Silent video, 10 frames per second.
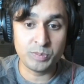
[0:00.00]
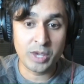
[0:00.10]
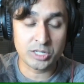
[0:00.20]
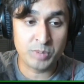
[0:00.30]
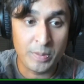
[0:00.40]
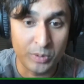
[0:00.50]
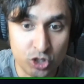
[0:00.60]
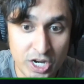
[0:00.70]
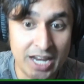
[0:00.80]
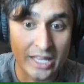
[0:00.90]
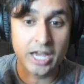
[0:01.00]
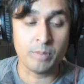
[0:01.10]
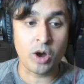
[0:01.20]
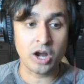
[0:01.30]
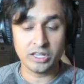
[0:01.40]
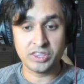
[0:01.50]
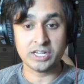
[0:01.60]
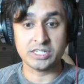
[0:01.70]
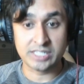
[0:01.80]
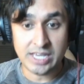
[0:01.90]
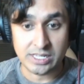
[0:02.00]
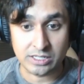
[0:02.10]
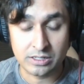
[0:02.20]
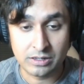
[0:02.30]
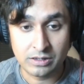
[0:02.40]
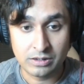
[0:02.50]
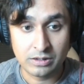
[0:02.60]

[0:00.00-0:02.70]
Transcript: is because people treat it like a monolithic disease.